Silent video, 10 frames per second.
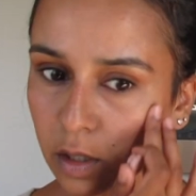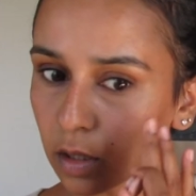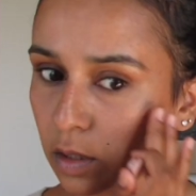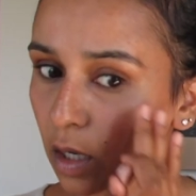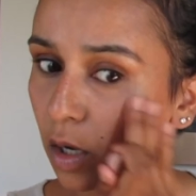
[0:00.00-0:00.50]

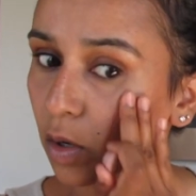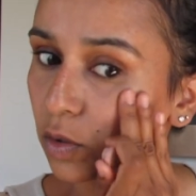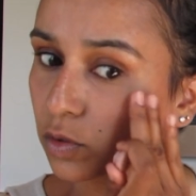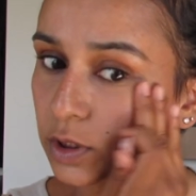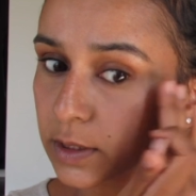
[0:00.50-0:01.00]

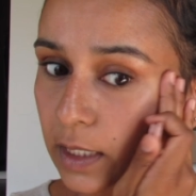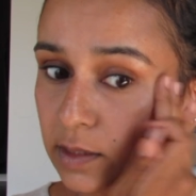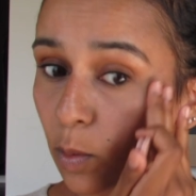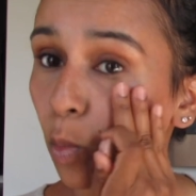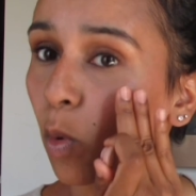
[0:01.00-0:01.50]
glow, just like
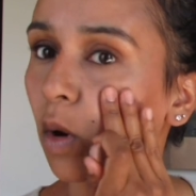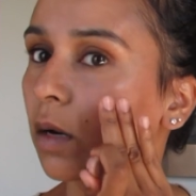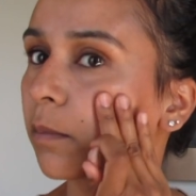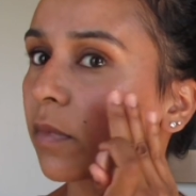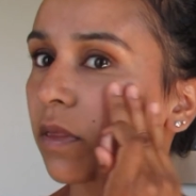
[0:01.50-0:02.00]
some
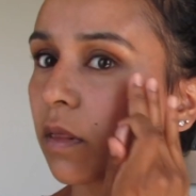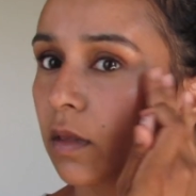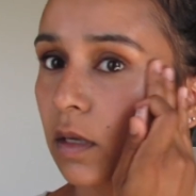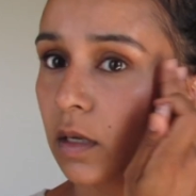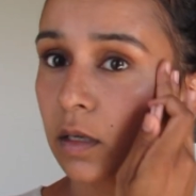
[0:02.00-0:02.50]
warmth.